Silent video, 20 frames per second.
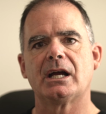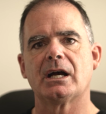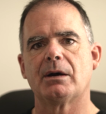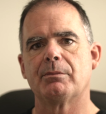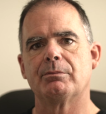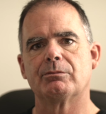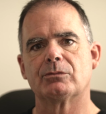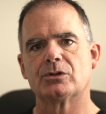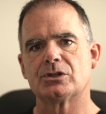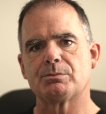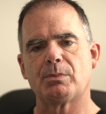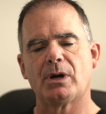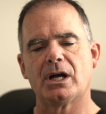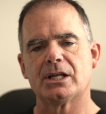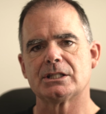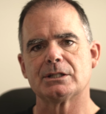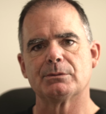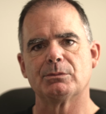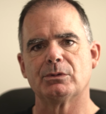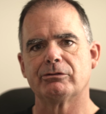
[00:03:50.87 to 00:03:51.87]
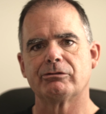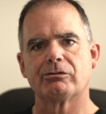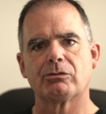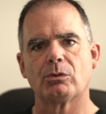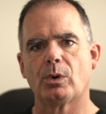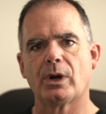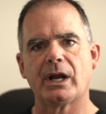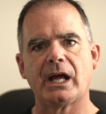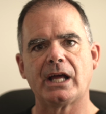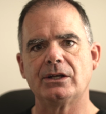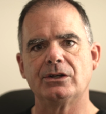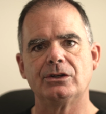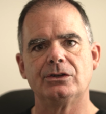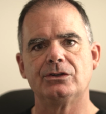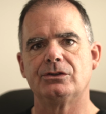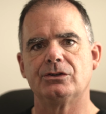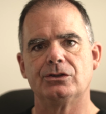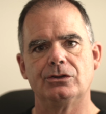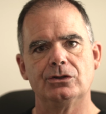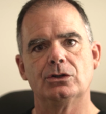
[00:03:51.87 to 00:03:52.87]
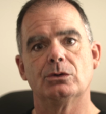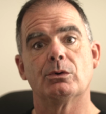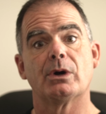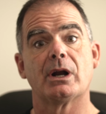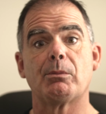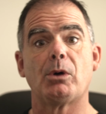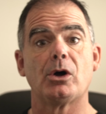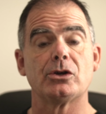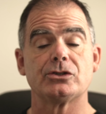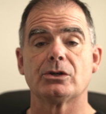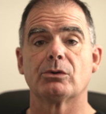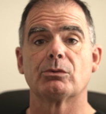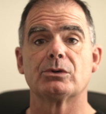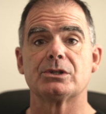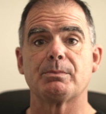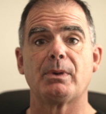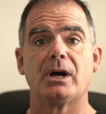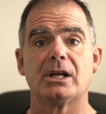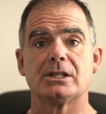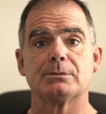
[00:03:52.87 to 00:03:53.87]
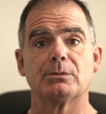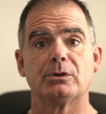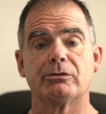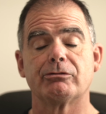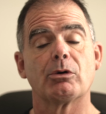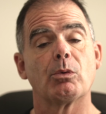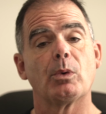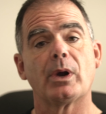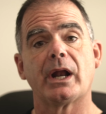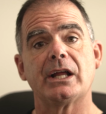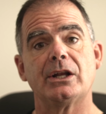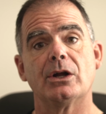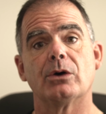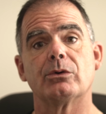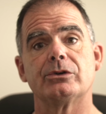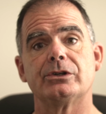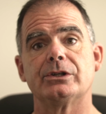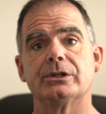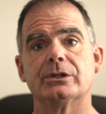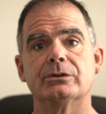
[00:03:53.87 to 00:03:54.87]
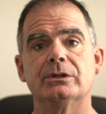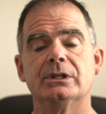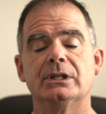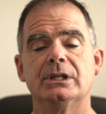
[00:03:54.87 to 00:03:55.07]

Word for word: I'm responsible for what I do, and I'm also responsible for what I don't do.